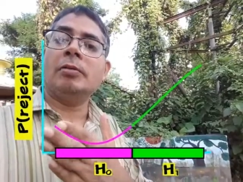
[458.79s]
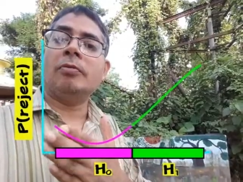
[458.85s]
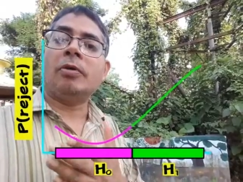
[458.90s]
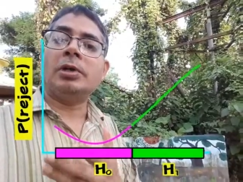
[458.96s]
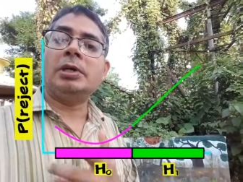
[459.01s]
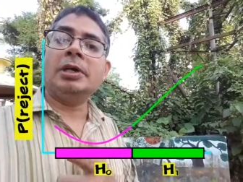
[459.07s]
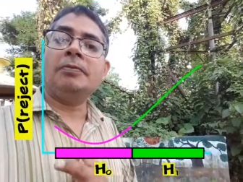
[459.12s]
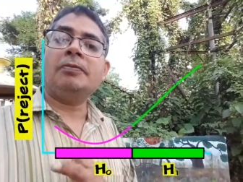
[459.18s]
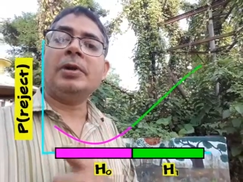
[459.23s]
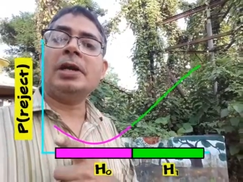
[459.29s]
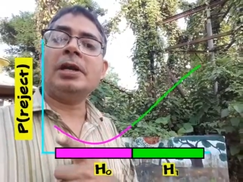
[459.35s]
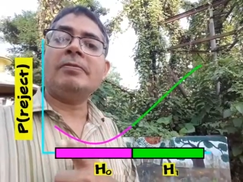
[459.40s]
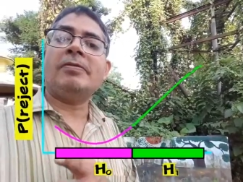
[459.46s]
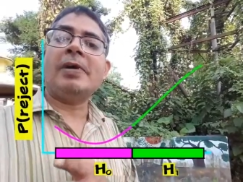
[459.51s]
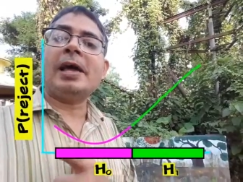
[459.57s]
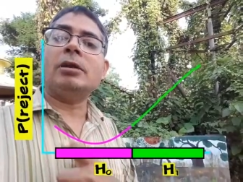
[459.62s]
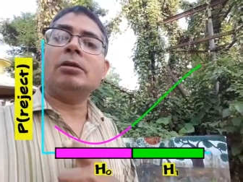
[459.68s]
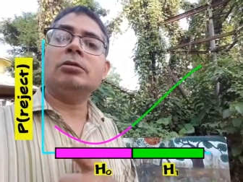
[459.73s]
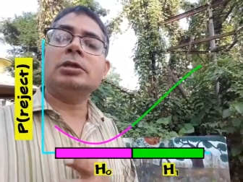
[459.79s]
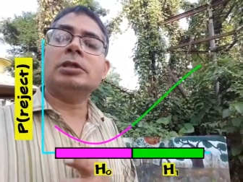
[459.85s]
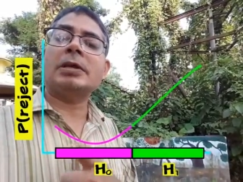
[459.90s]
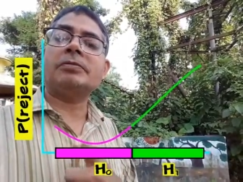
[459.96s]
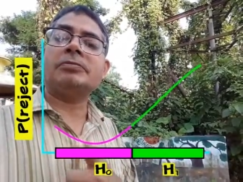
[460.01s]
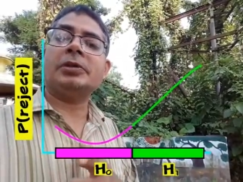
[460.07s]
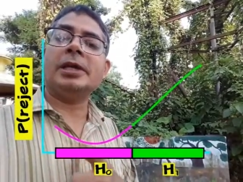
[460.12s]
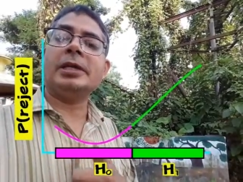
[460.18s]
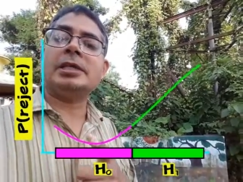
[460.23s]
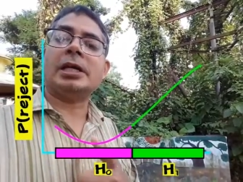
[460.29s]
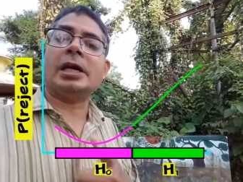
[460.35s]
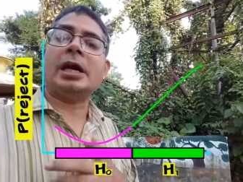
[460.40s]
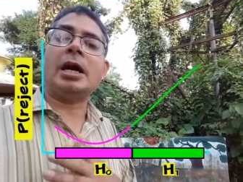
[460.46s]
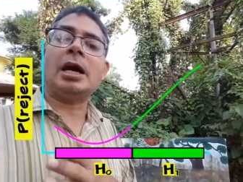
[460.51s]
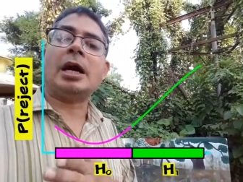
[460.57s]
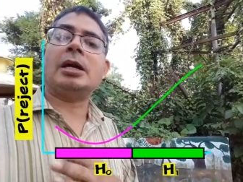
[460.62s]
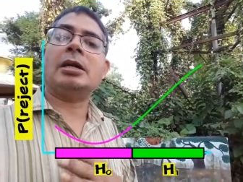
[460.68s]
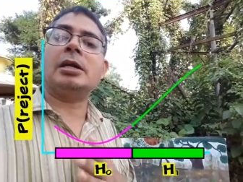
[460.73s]
For different values of
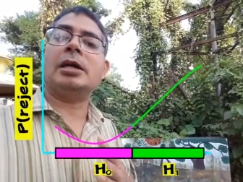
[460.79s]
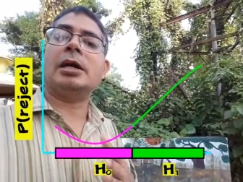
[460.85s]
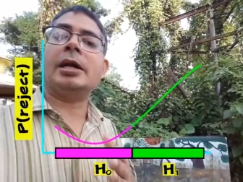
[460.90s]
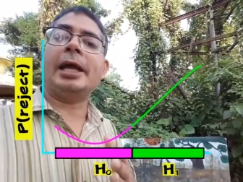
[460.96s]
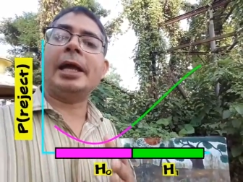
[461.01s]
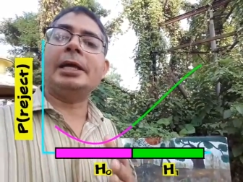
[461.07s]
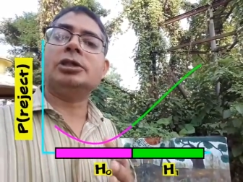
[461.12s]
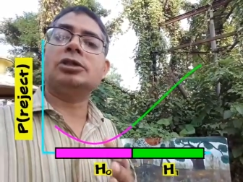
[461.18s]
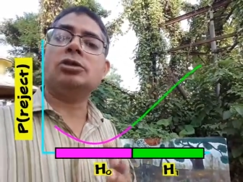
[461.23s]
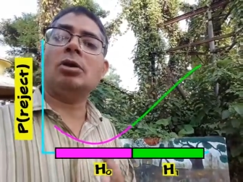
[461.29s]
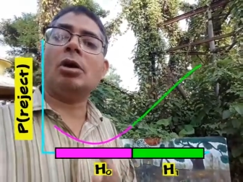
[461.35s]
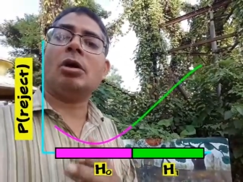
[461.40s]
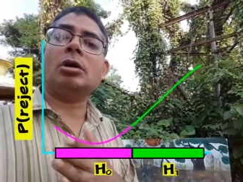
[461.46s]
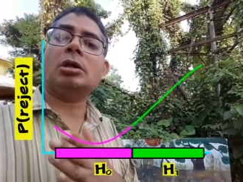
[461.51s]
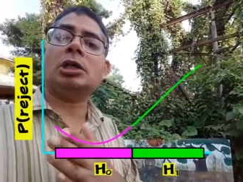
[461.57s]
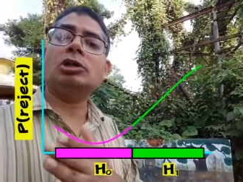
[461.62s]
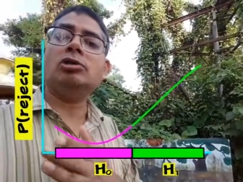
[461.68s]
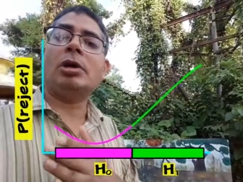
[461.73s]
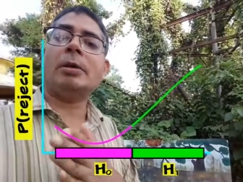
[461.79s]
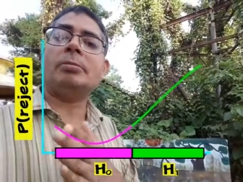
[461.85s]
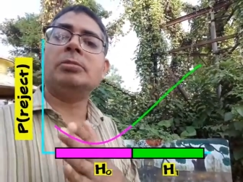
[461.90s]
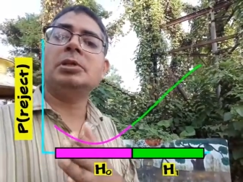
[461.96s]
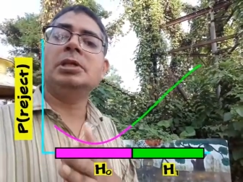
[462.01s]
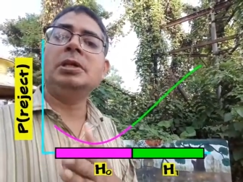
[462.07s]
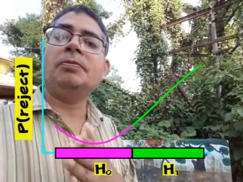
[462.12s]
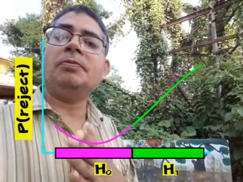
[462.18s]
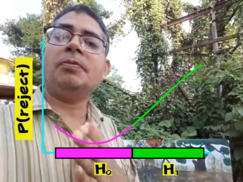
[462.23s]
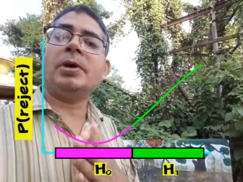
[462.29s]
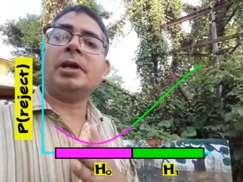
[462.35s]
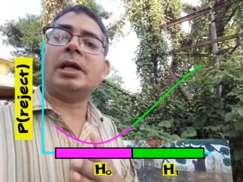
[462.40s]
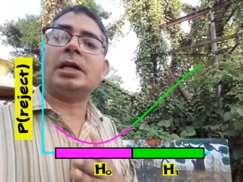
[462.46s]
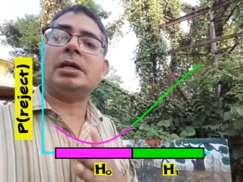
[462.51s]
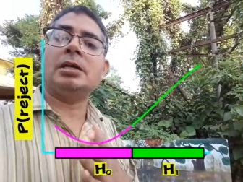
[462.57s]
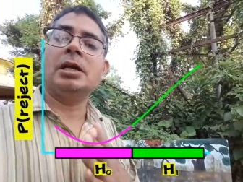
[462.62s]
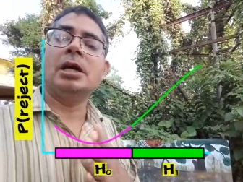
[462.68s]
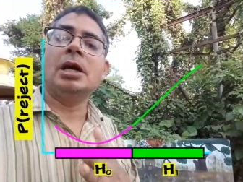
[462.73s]
theta under H0, you have
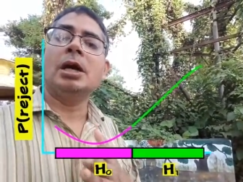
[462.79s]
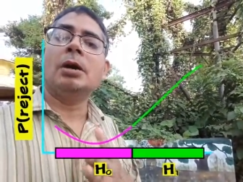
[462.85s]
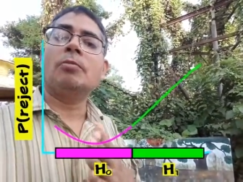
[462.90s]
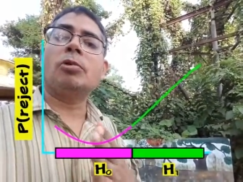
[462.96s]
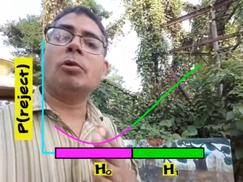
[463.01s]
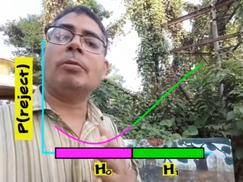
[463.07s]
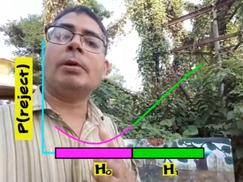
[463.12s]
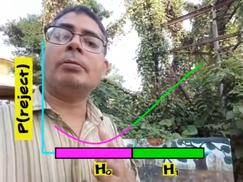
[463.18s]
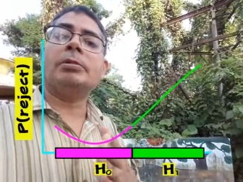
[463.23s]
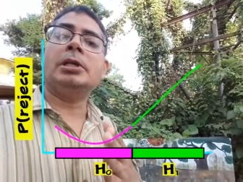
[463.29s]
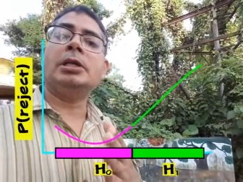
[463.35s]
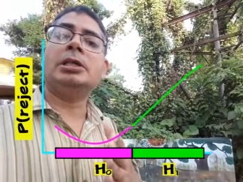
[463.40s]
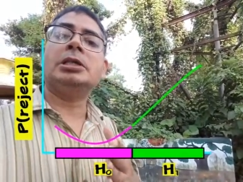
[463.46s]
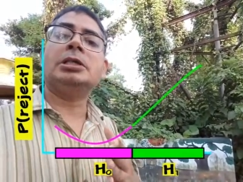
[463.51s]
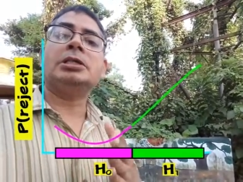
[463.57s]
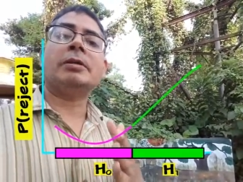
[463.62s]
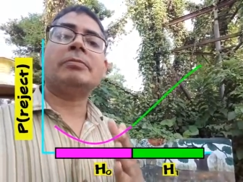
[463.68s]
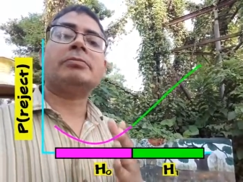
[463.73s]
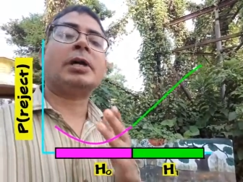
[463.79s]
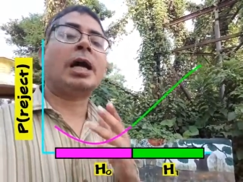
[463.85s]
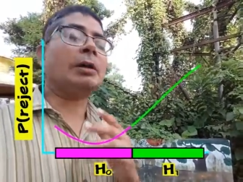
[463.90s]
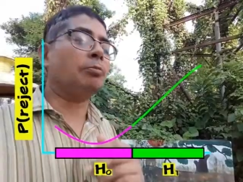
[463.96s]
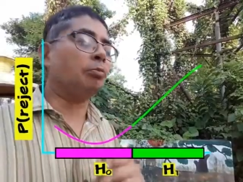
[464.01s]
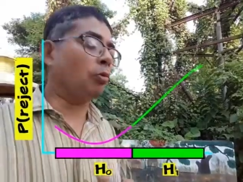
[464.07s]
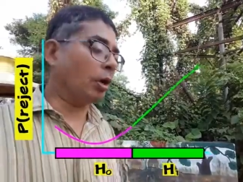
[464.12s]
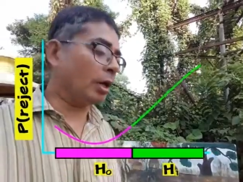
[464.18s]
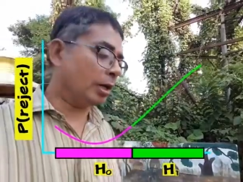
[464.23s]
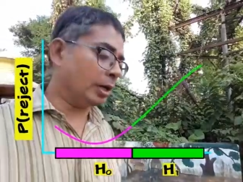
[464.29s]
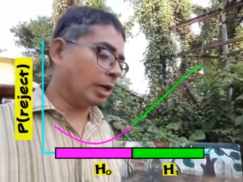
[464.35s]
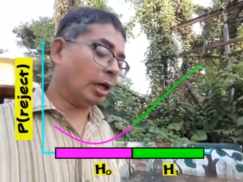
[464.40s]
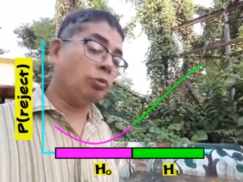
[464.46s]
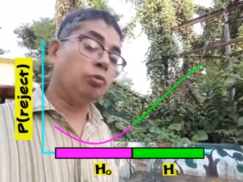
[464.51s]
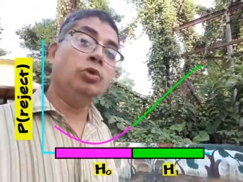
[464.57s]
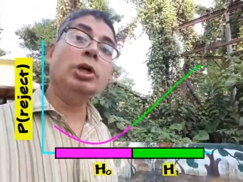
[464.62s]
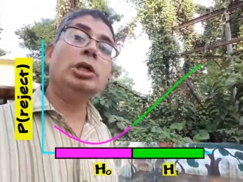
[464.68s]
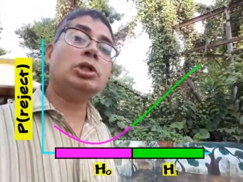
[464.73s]
different probabilities of type 1 error.
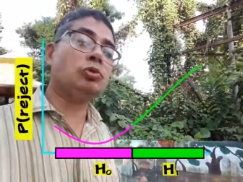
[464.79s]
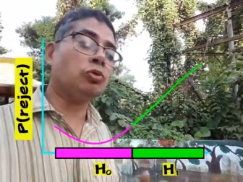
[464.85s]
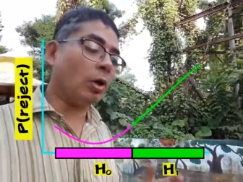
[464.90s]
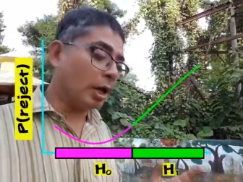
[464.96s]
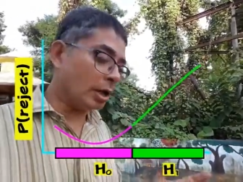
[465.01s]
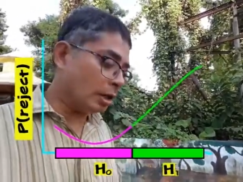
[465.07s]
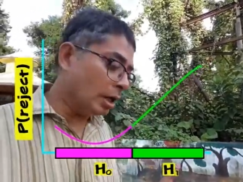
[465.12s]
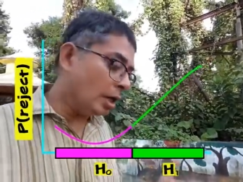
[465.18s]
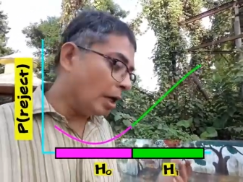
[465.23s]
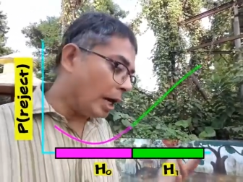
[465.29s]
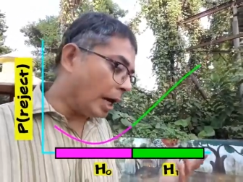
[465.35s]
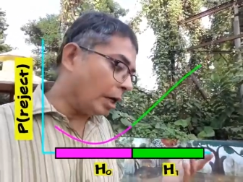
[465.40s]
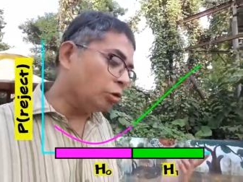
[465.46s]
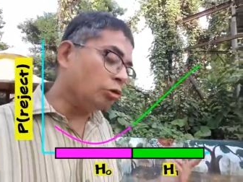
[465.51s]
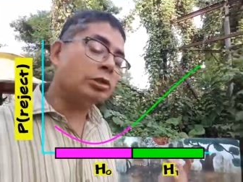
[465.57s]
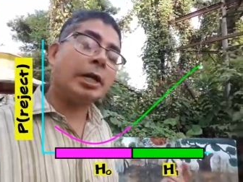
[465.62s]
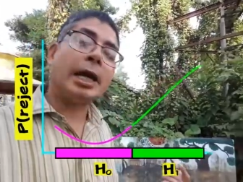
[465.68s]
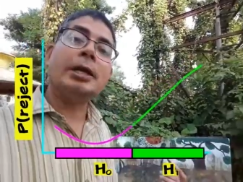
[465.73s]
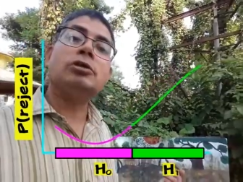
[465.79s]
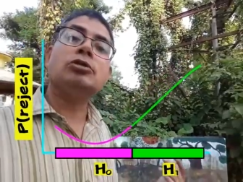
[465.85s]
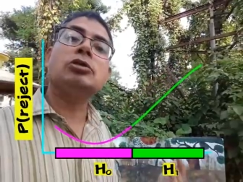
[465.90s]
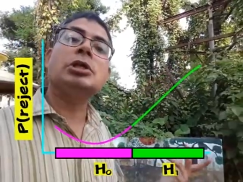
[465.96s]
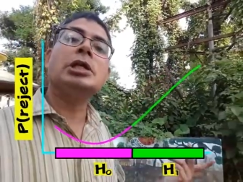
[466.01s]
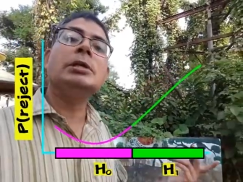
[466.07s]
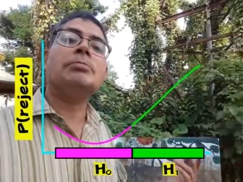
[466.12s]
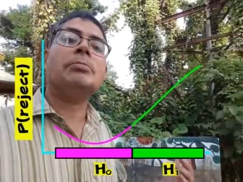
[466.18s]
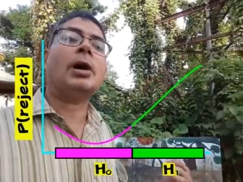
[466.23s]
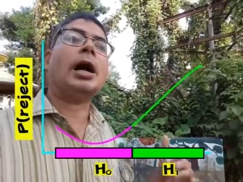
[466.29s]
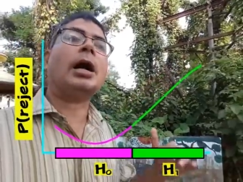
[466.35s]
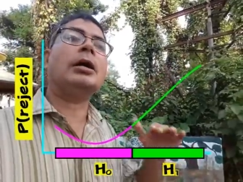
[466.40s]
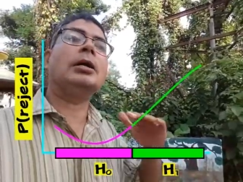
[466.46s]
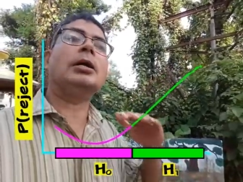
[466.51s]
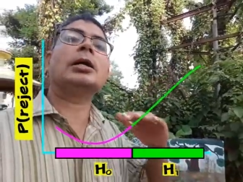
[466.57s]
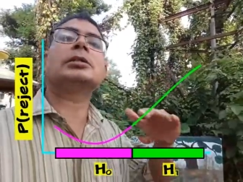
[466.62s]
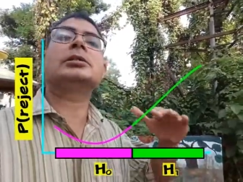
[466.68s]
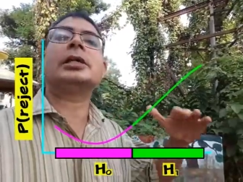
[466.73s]
Which one are you trying to keep
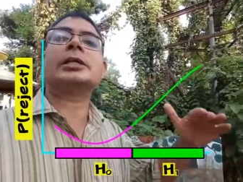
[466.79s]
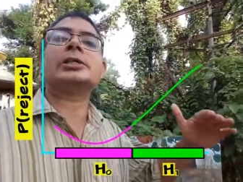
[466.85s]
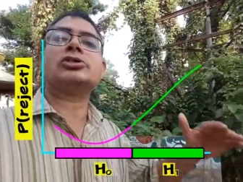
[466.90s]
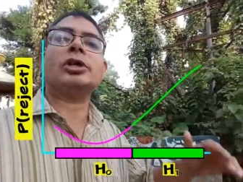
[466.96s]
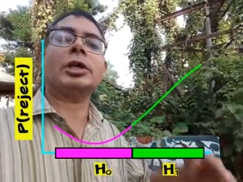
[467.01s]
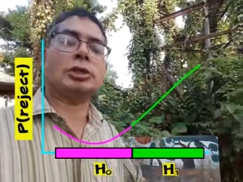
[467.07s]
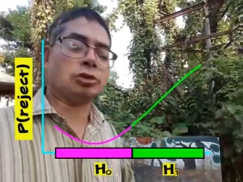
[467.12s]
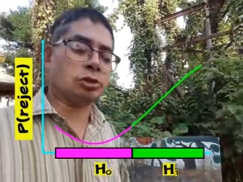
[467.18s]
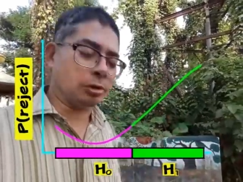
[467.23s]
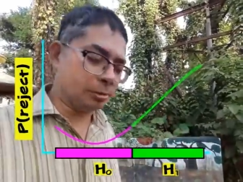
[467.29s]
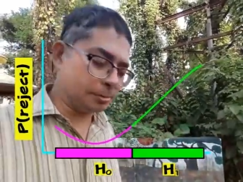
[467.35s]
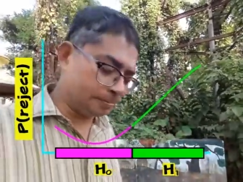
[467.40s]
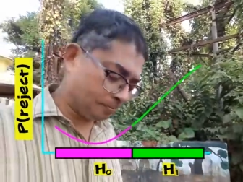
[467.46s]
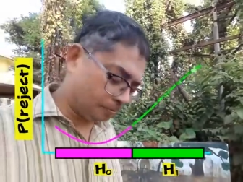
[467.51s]
under that threshold?